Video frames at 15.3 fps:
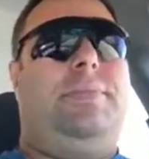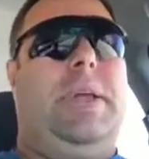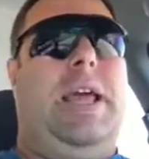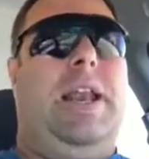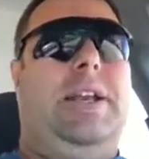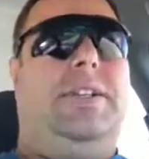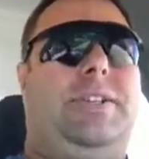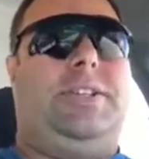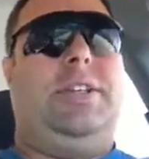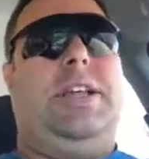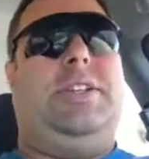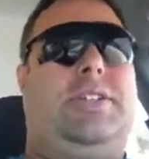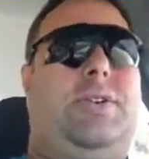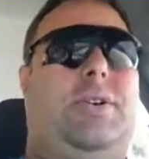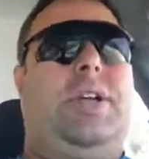And it's
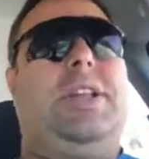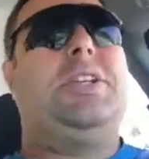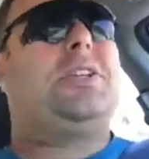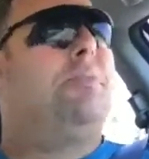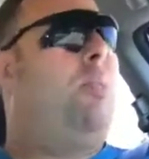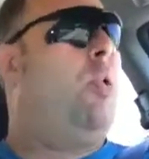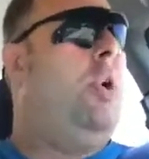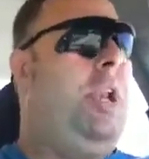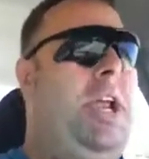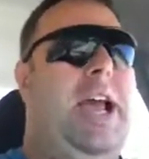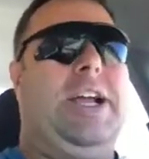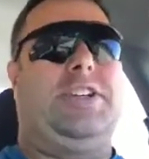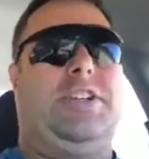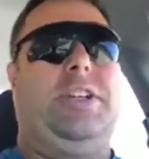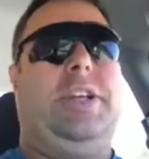sort of disappointing,
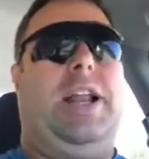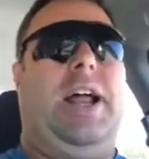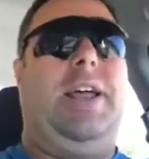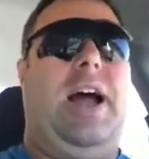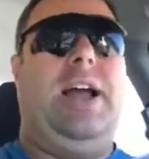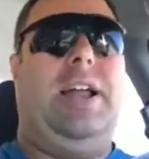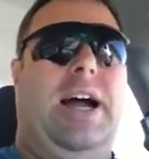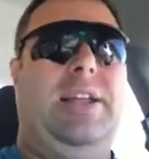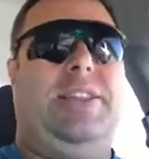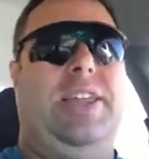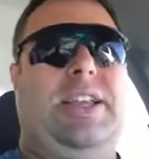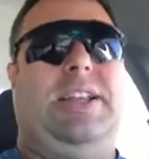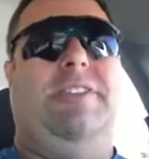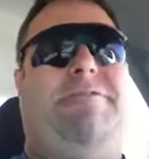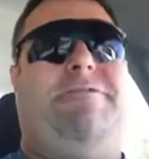actually. I
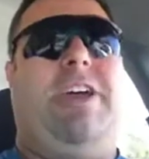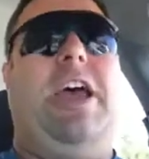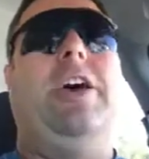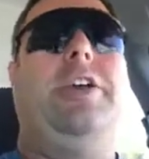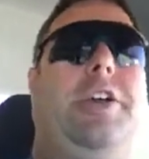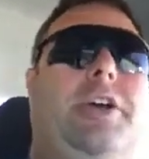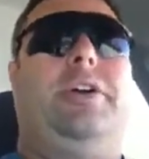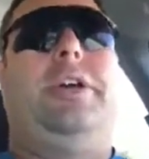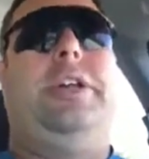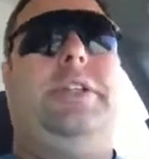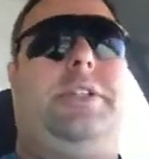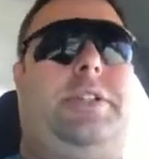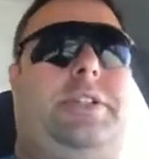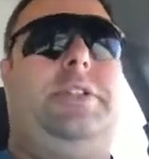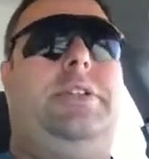think the failure
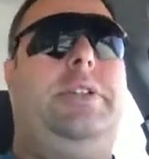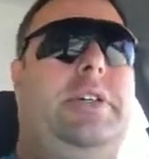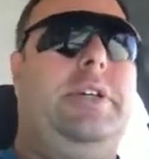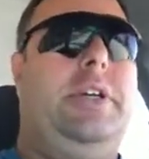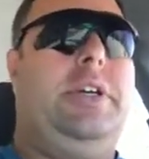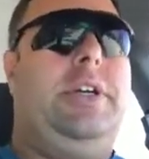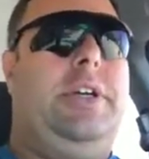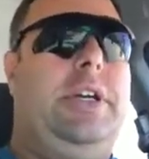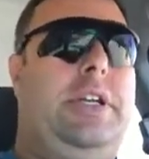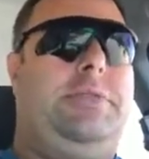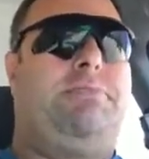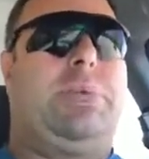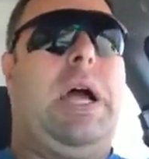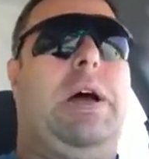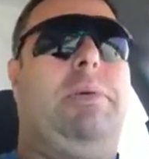is
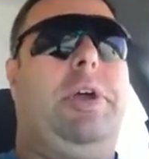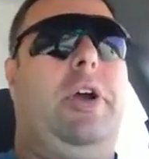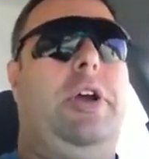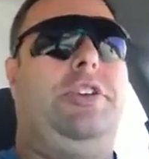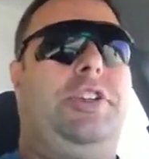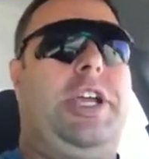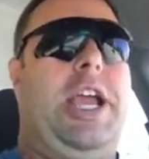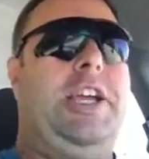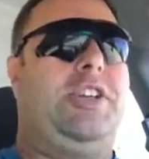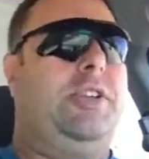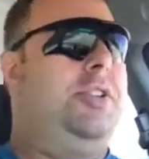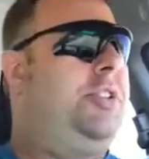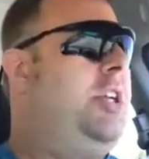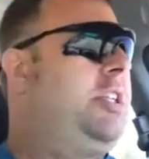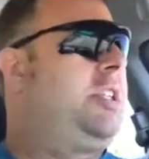probably our
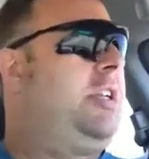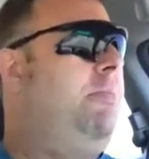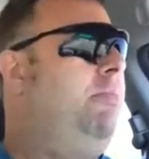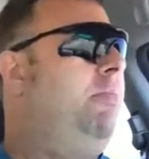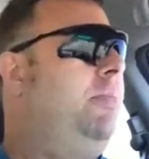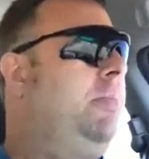educational system